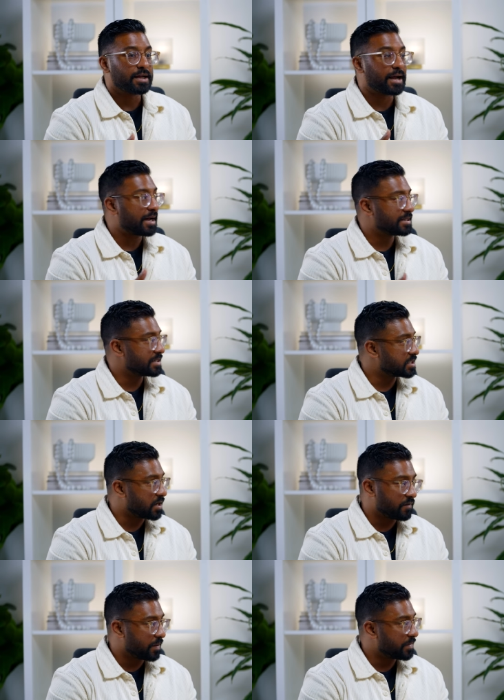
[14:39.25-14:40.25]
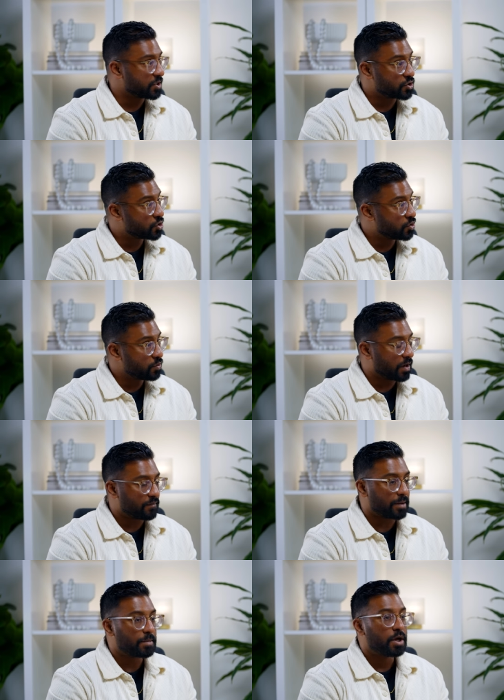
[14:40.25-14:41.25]
God says of them that is true
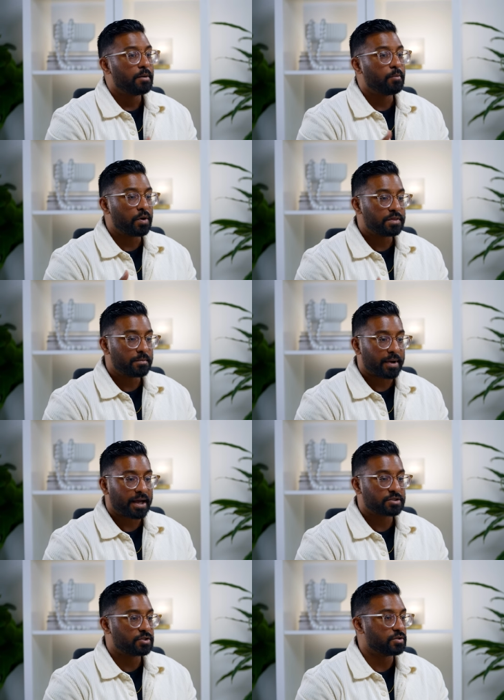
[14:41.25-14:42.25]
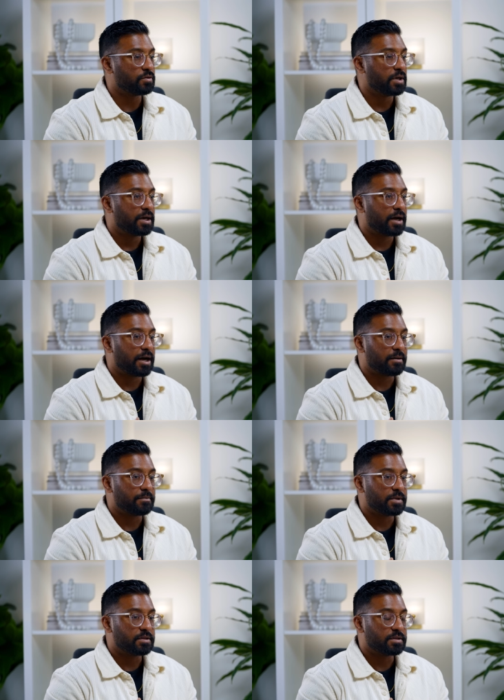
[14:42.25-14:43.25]
of them, point them back to
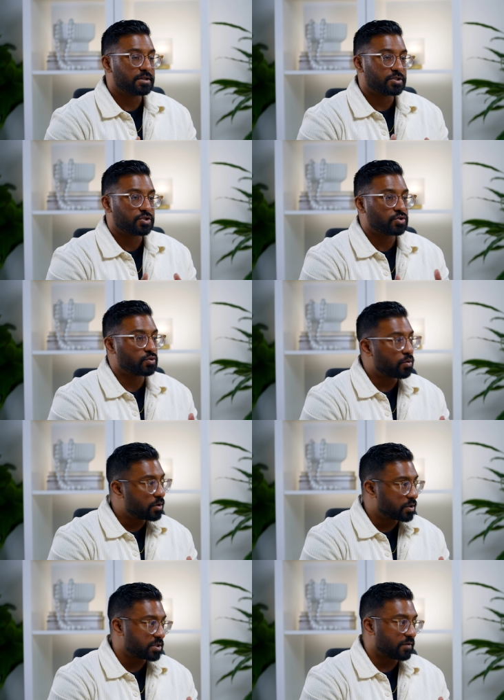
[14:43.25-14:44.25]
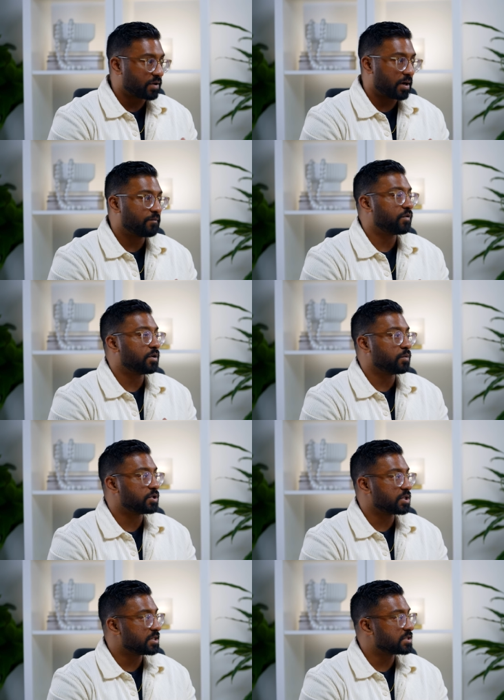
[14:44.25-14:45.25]
um, the source of comfort,
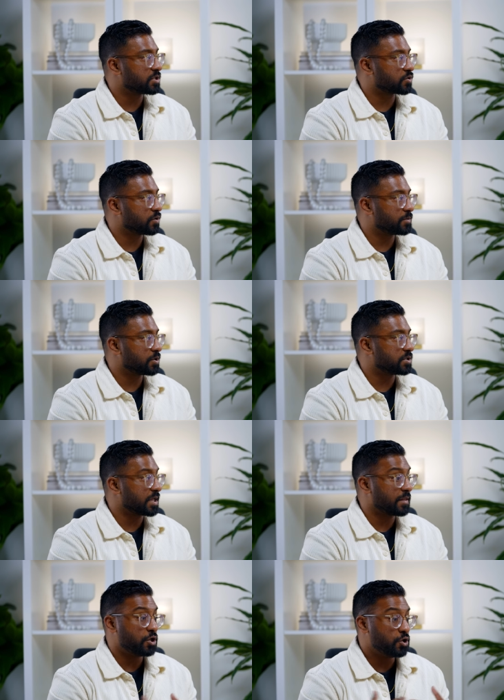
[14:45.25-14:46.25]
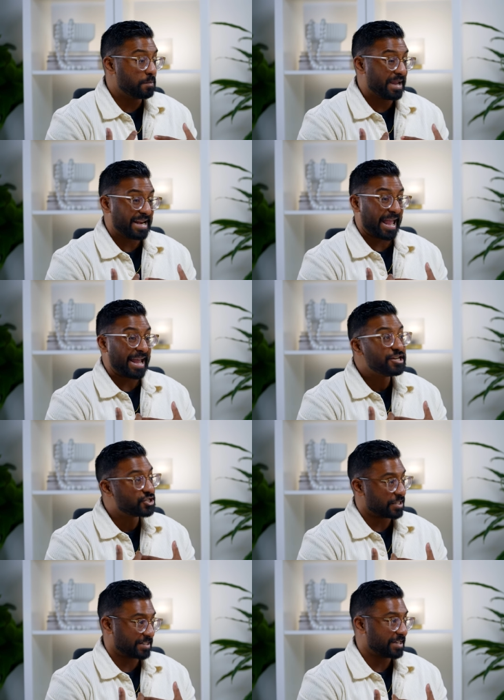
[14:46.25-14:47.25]
which is the scriptures, and then you be an
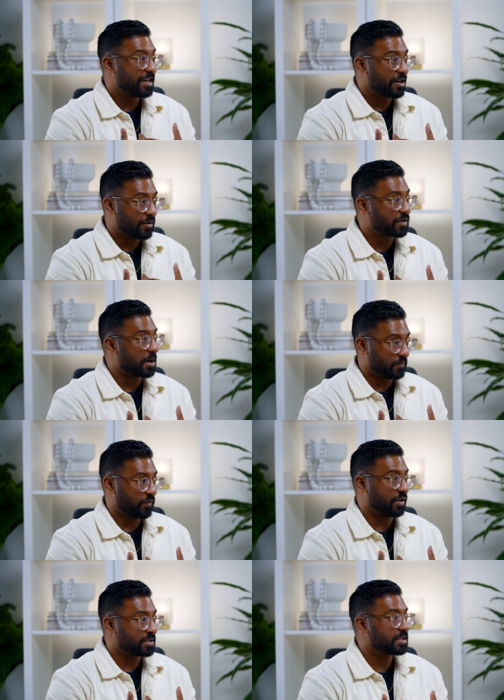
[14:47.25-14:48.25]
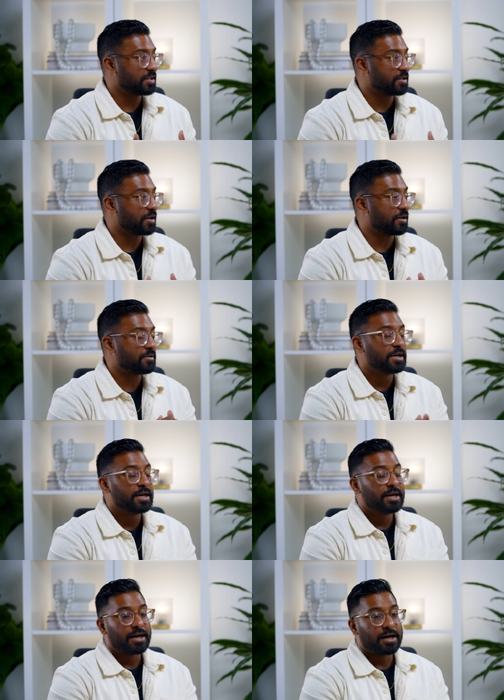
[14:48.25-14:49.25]
agent of comfort, you know,
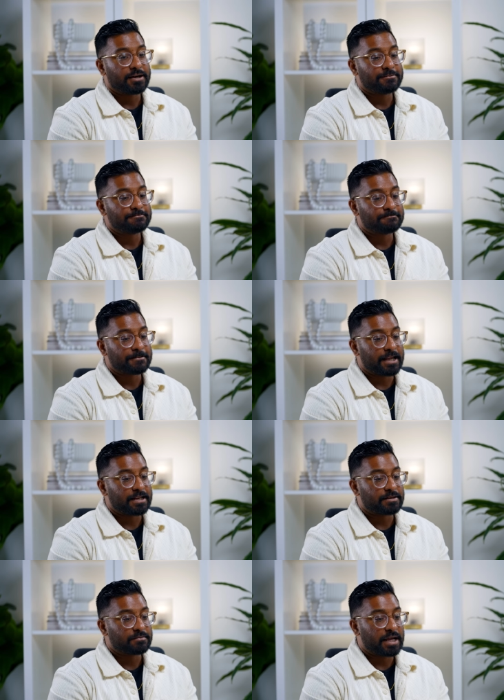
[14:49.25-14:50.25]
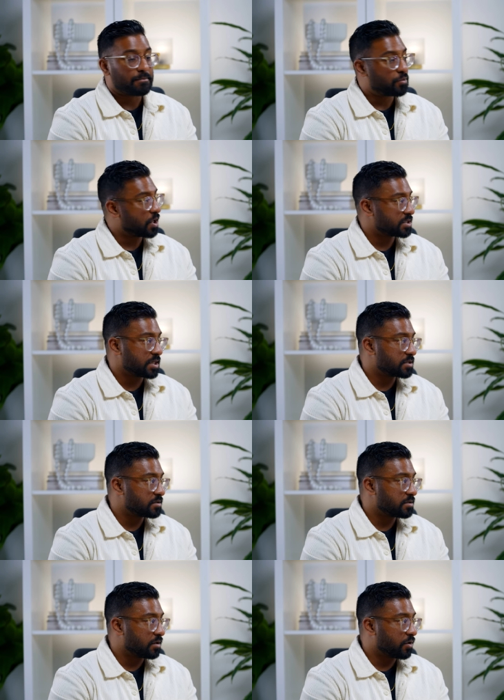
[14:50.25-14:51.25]
um, and yeah,
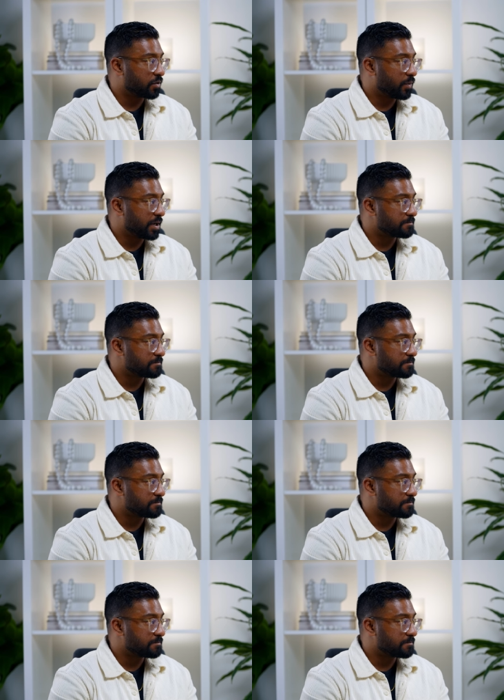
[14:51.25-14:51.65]
process along the way.